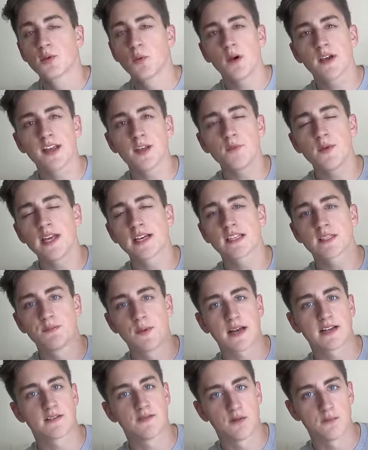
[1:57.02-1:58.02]
So what can we
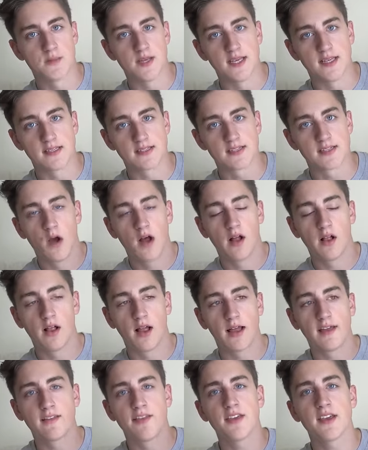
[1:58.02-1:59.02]
expect from these? Well,
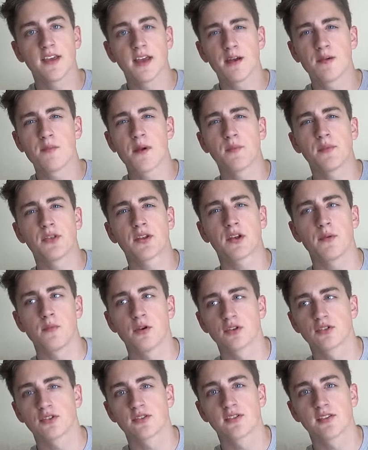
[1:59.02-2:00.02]
I think I remember the
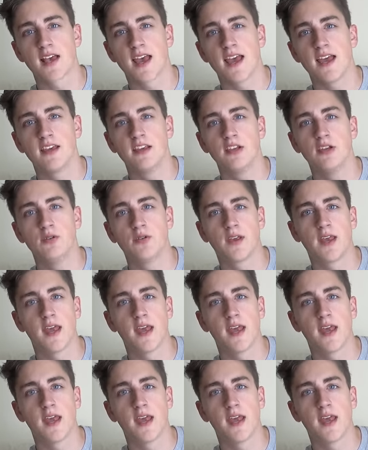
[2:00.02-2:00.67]
commercial saying you